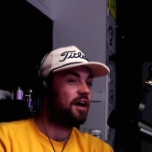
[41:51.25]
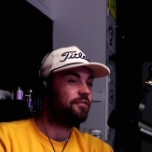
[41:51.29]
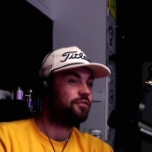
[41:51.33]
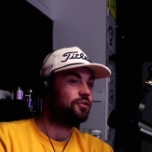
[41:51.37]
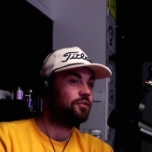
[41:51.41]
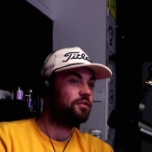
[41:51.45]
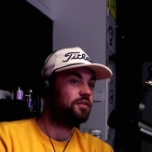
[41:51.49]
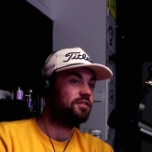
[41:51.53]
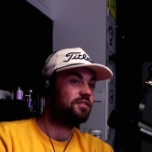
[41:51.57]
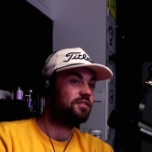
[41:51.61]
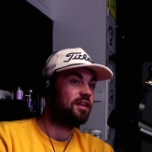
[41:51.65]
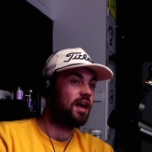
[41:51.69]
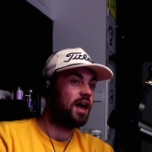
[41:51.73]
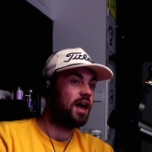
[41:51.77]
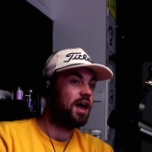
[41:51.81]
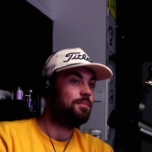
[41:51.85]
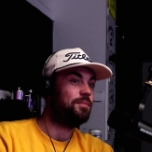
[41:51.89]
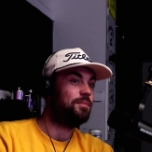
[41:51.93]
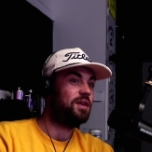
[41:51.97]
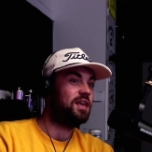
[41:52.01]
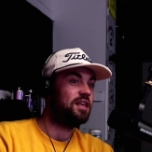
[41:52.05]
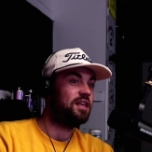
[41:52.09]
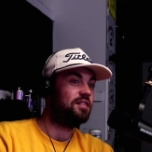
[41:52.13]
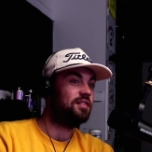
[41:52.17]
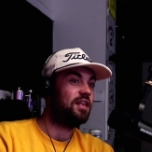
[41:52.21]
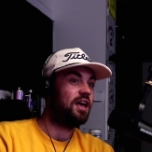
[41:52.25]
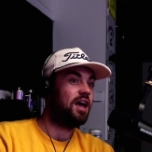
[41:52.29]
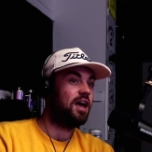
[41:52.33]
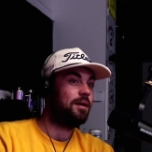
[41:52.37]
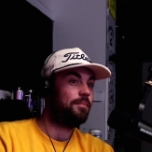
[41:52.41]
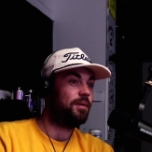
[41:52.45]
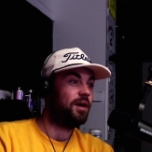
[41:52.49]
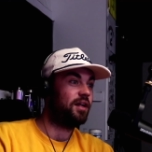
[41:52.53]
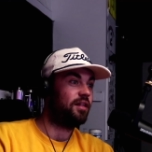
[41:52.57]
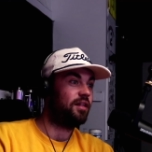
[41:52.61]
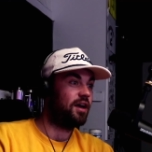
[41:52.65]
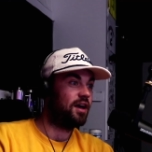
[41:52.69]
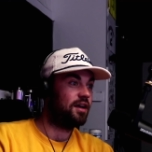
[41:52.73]
After his time in the
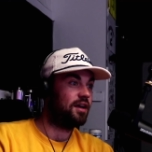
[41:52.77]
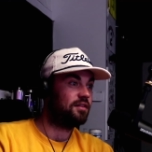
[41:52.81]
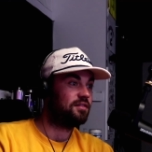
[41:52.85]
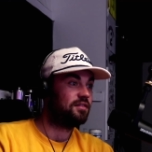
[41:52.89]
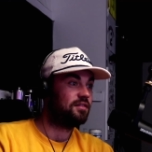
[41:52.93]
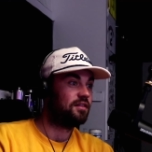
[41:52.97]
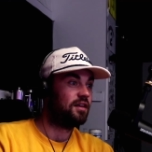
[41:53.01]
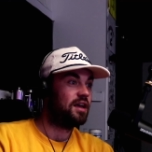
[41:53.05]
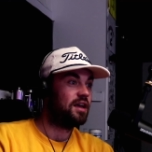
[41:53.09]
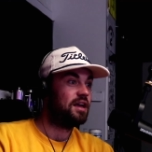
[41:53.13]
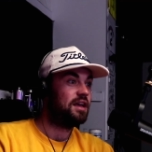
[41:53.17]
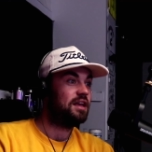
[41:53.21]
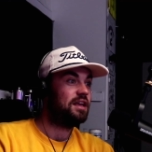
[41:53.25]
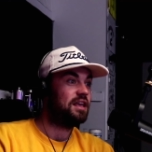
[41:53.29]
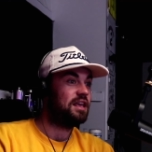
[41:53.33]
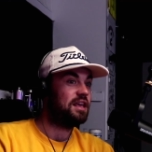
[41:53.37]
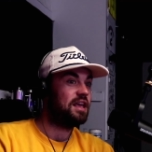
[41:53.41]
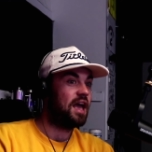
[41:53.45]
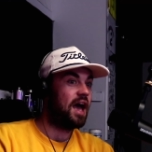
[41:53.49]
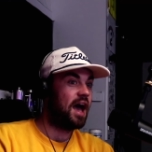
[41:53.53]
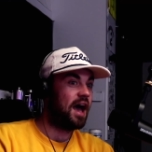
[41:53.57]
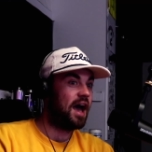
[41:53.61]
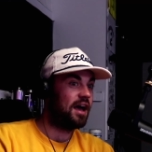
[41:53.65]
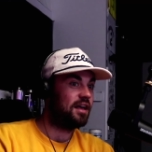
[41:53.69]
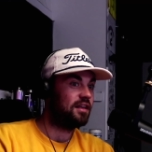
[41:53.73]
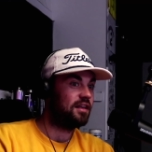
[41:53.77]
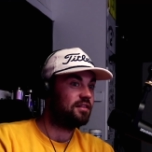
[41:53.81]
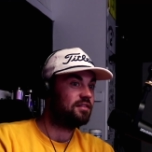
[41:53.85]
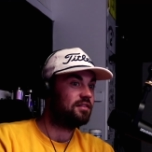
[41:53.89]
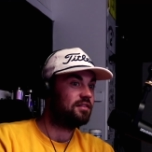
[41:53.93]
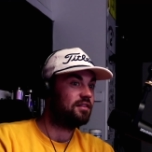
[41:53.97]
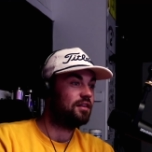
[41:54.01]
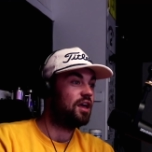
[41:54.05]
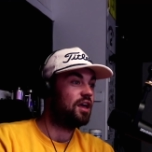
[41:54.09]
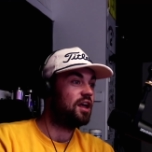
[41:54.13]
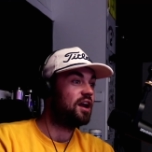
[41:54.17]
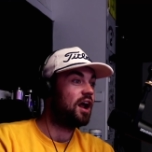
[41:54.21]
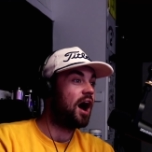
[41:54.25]
MLS, he
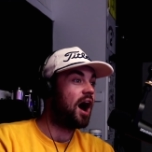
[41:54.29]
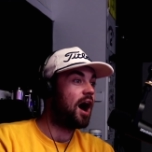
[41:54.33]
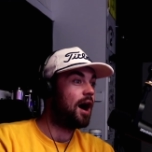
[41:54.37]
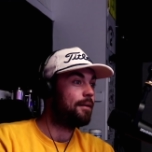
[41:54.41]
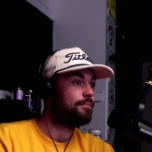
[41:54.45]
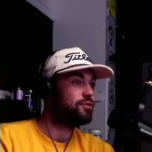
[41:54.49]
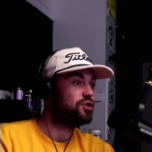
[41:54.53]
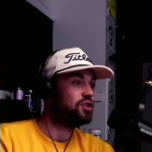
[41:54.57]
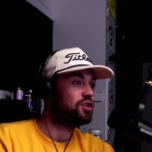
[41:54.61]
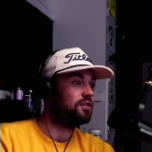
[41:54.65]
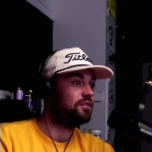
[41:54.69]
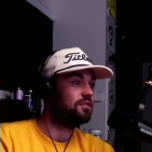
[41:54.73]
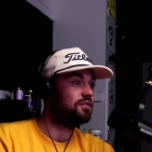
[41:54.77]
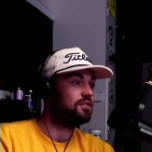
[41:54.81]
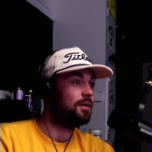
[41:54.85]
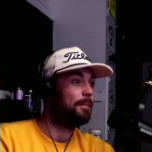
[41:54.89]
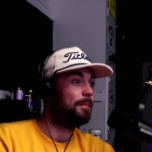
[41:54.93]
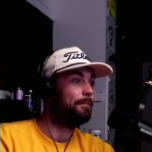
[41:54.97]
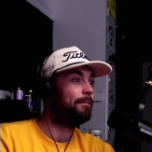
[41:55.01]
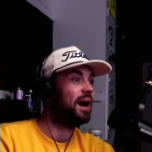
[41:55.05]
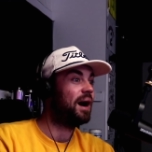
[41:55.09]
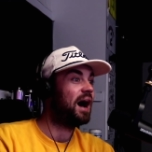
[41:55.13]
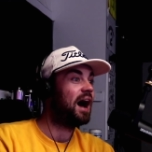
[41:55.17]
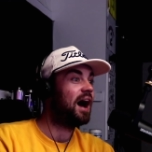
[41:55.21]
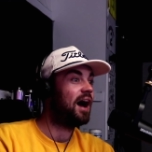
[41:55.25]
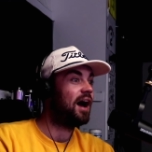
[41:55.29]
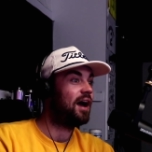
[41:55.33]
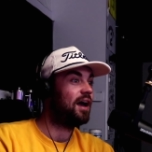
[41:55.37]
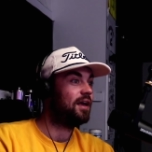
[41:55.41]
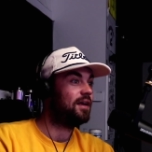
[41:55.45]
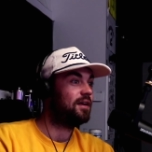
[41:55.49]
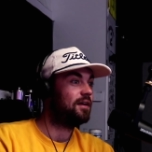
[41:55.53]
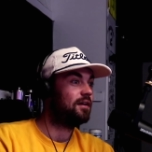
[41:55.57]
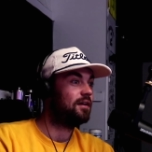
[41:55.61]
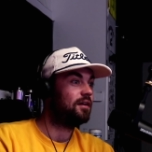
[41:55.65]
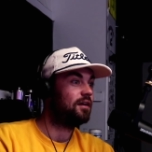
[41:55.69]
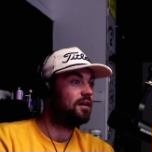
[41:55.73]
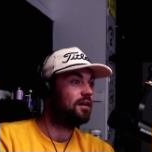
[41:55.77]
has an option to
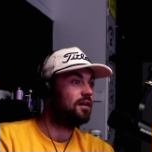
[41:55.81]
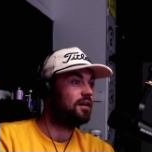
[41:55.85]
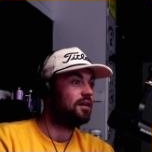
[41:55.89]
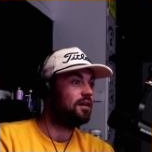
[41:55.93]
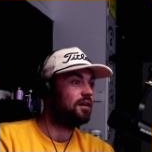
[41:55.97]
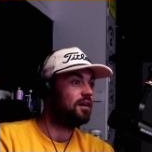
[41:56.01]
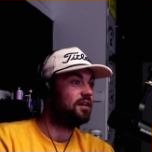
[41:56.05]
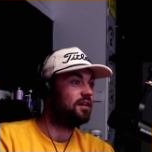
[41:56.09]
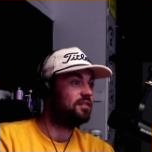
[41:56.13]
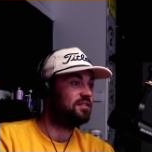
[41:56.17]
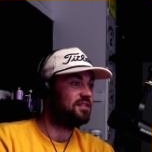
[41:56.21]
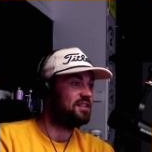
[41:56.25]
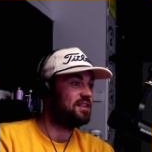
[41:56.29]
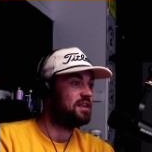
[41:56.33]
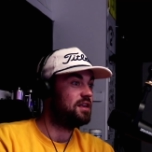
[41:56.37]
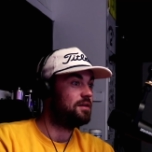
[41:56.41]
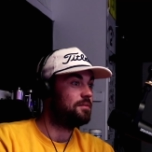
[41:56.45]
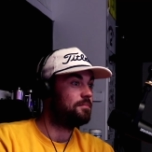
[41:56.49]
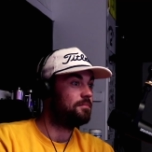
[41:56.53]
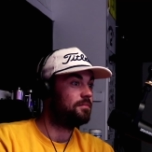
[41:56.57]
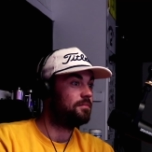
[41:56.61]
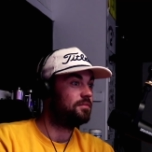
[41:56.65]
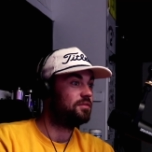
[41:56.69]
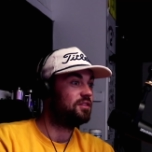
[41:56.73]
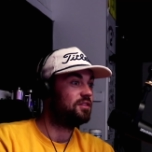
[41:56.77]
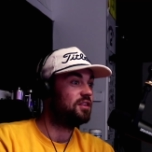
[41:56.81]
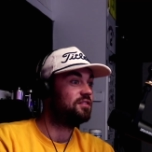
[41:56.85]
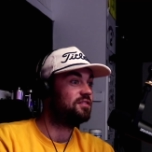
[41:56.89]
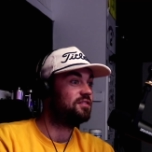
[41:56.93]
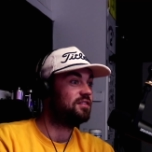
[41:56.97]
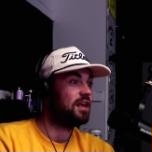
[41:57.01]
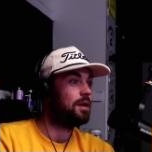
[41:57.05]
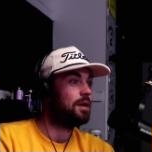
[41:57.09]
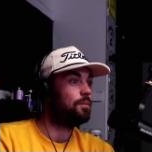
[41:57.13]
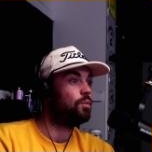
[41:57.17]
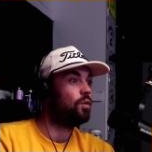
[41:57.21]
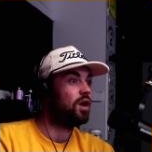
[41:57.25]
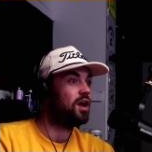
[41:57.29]
buy a team the
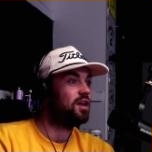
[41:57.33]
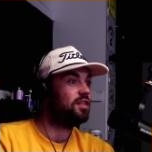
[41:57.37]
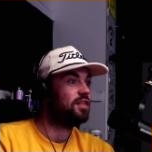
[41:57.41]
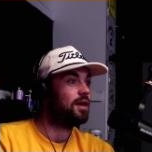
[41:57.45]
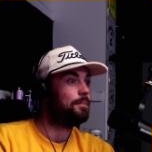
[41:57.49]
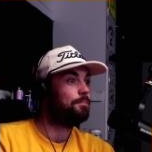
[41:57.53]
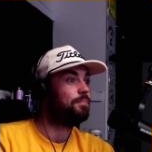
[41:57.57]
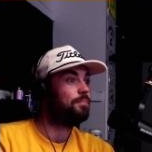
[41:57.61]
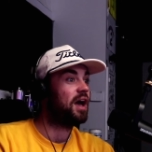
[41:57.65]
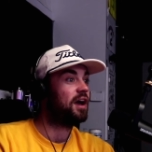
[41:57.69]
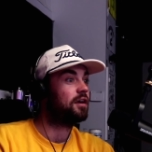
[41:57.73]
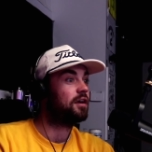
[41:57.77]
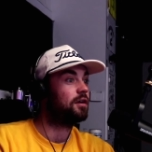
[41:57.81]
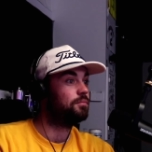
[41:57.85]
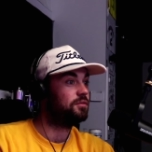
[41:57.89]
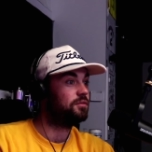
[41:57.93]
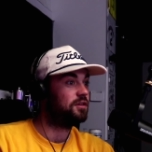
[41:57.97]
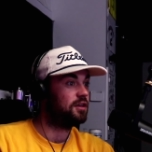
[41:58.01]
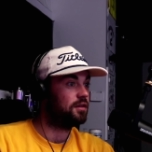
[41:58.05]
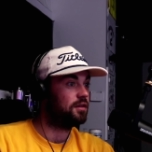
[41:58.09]
same way that Beckham